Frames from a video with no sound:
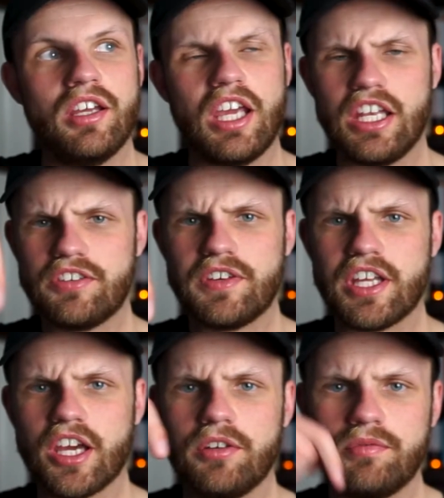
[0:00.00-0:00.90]
In this
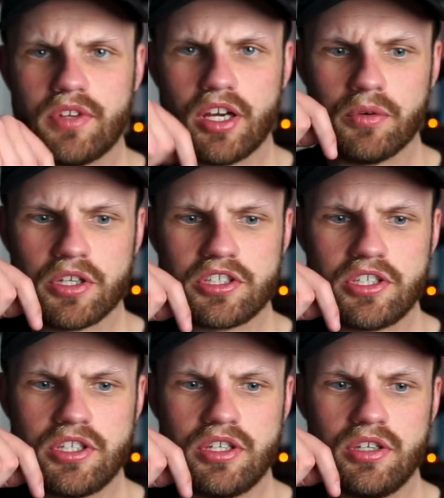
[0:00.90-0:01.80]
video, I wanted
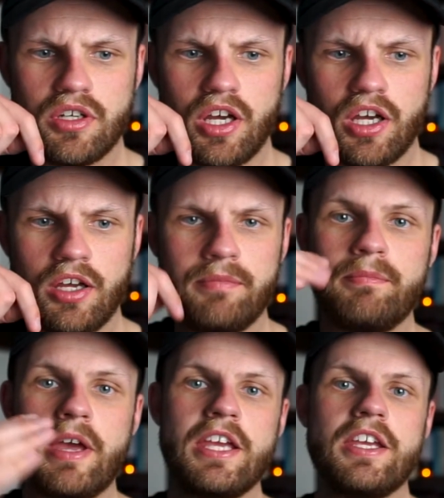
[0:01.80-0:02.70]
to
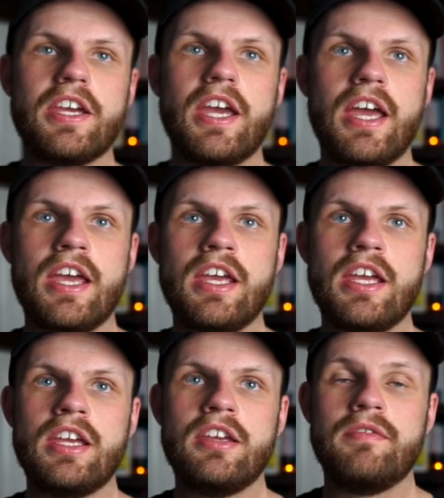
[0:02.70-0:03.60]
make
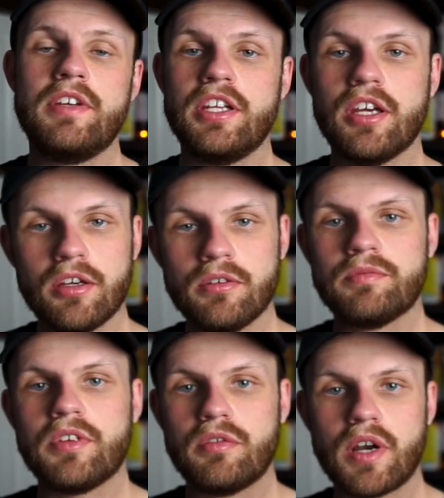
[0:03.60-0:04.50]
a video
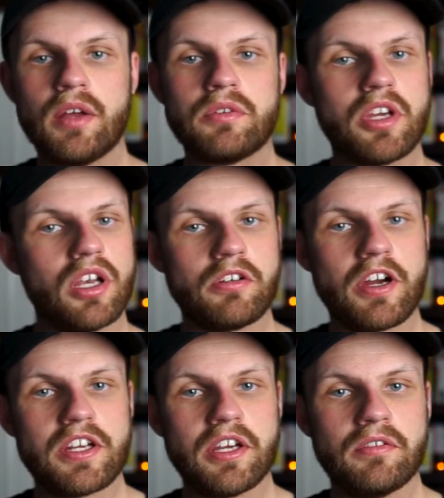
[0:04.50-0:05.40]
around color
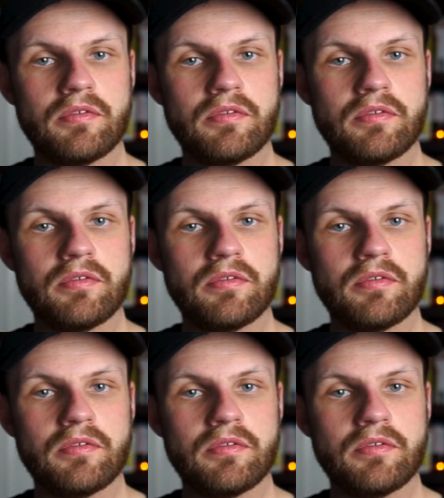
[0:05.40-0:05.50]
grading.